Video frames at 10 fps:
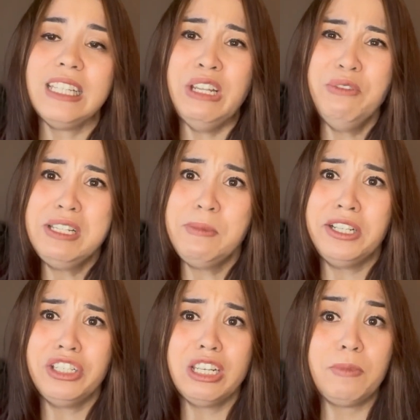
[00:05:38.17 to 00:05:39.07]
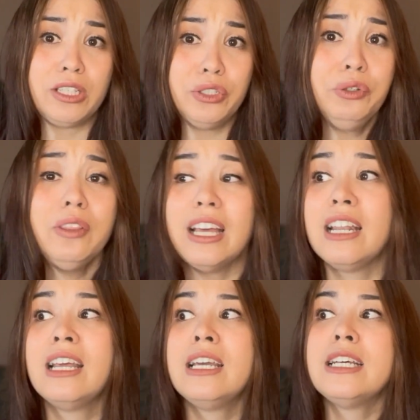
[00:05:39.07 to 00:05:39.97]
it was mentioned to me too
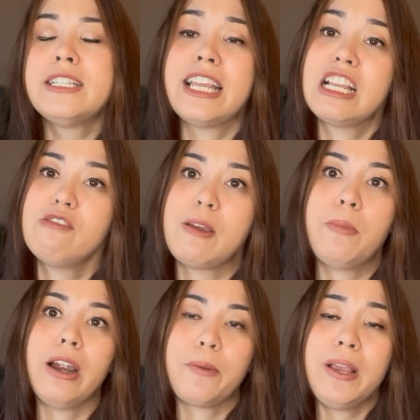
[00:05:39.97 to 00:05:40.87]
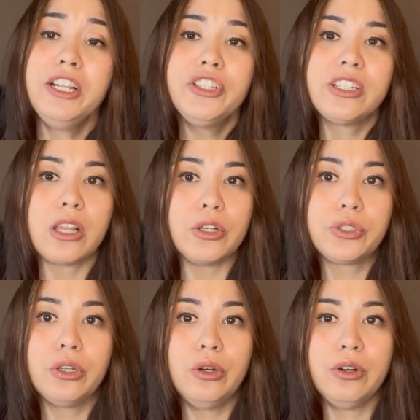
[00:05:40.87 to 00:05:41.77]
that taking away park benches
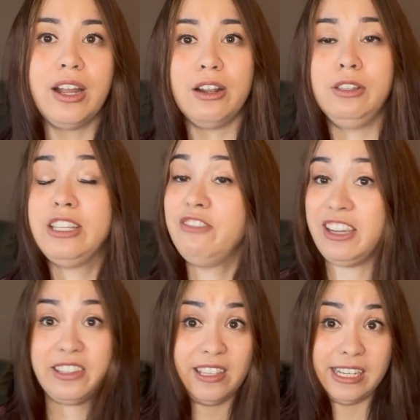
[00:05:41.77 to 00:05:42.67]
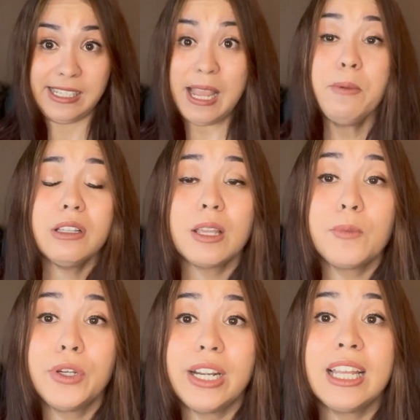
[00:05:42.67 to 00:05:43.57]
also not only affected the disabled
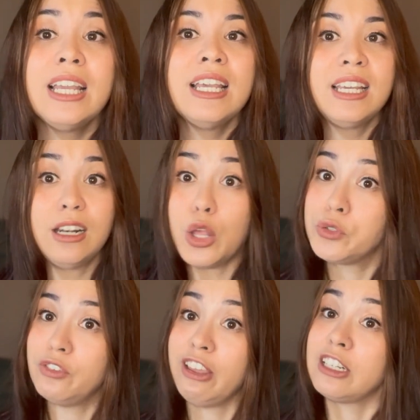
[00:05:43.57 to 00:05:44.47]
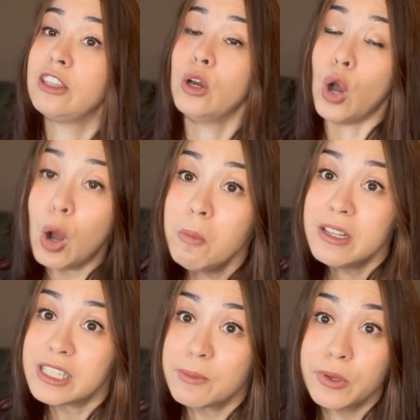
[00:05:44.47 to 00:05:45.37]
community, also affected the
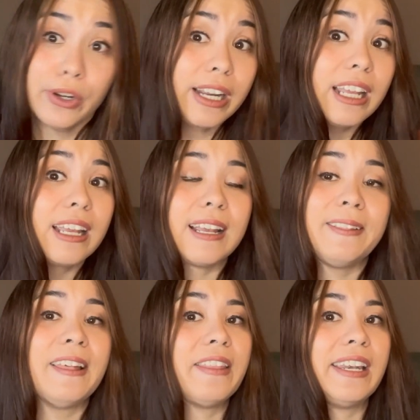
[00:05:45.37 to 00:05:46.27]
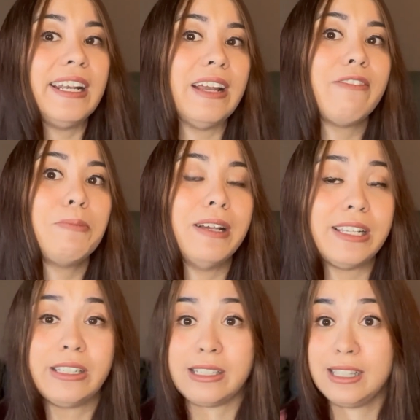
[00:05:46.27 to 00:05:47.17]
homeless community in that they didn't have a
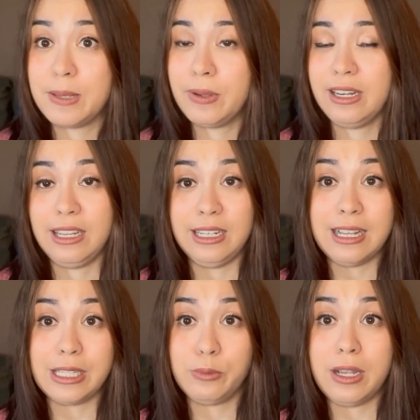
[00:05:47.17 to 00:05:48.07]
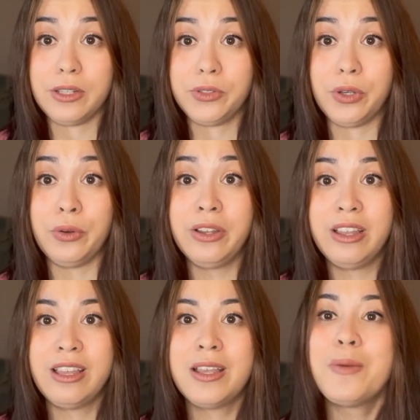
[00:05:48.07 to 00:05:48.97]
place to sleep at night as well. So
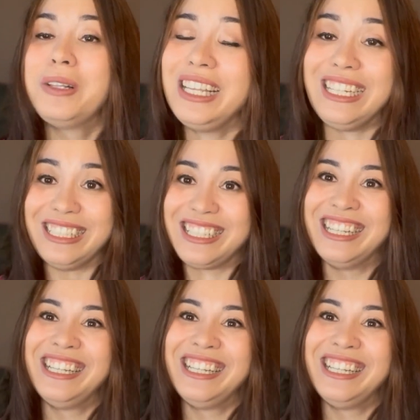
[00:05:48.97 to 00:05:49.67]
please,